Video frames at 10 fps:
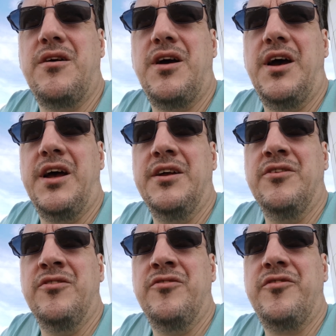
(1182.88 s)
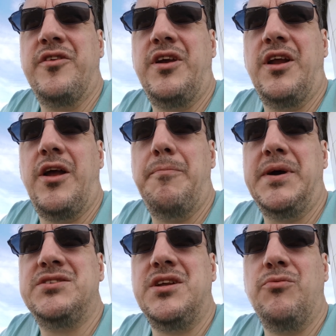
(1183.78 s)
And it
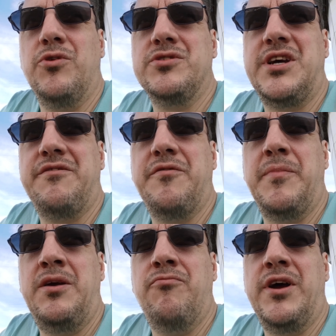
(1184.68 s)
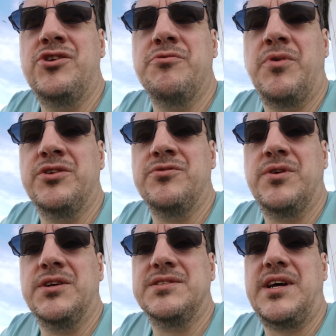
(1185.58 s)
basically worked out for me, Rach, and my 2
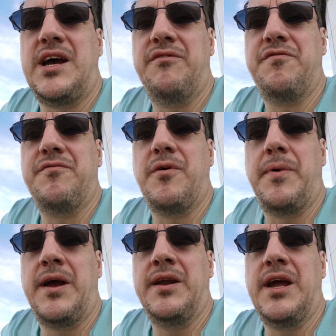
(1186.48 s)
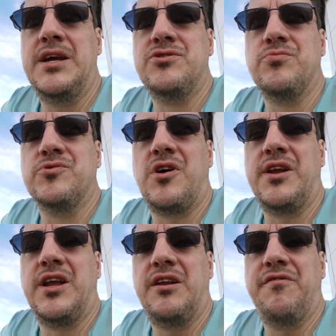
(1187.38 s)
kids to have a band each was
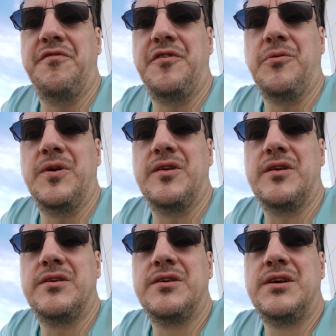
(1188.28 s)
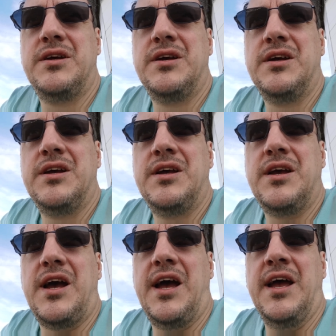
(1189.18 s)
like nearly 50 quid.
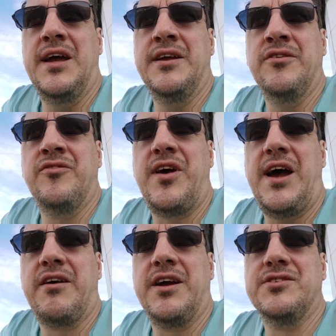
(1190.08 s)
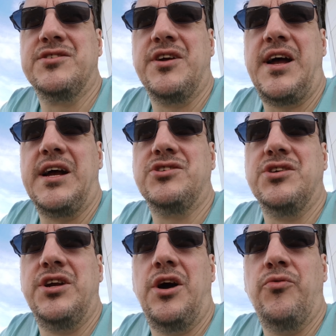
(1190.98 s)
And our kids could
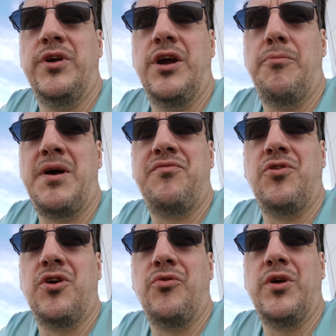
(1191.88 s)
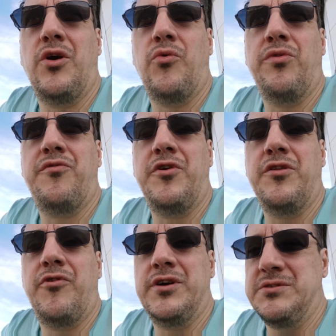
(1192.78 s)
actually only go, Matthew could only go on 3
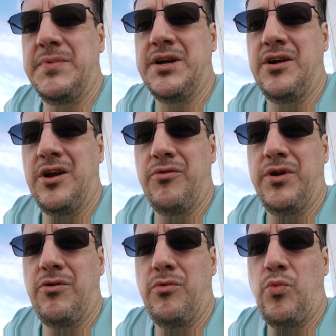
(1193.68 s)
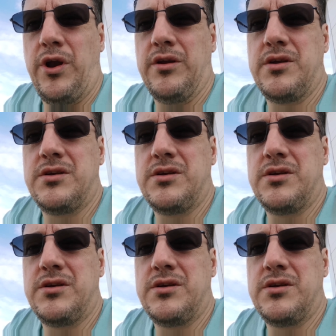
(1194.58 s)
of the rides and Becca could only go on 1.